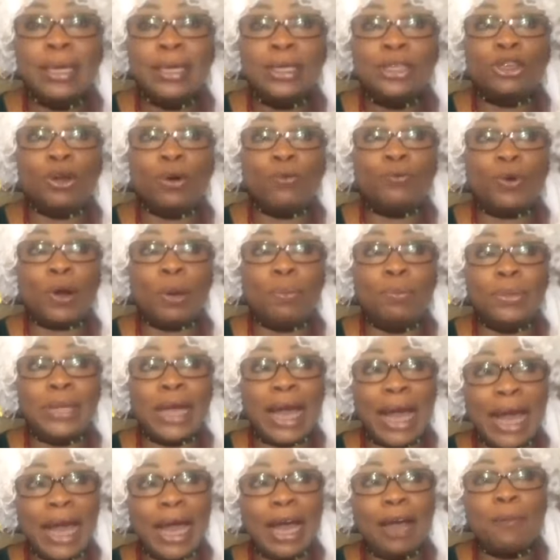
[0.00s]
So from
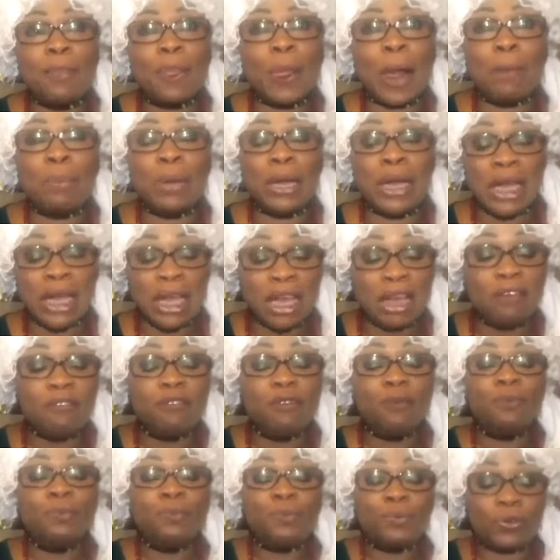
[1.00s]
there, I believe,
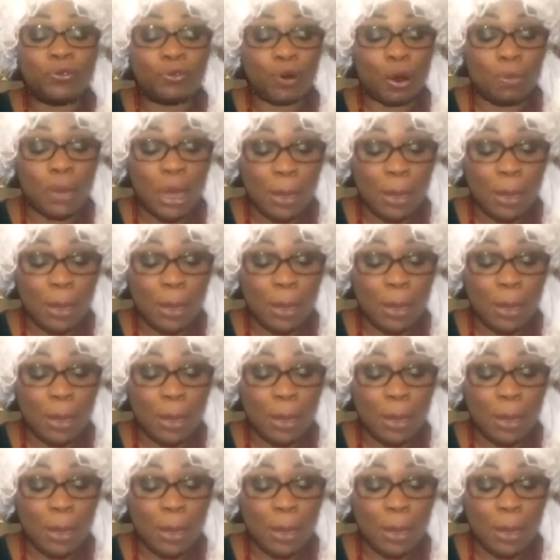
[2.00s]
for